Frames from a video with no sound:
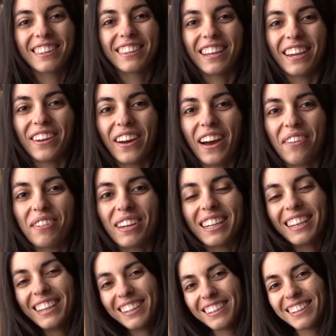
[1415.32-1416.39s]
there you have it.
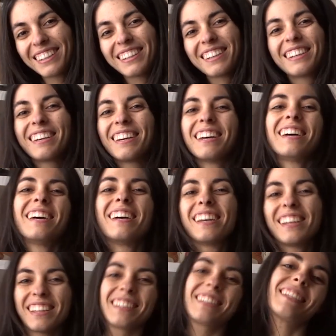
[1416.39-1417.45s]

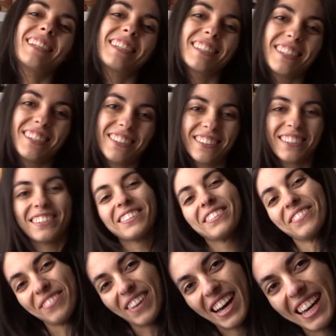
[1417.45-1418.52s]
See you soon.
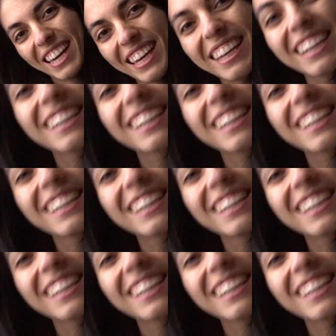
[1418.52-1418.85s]
Bye.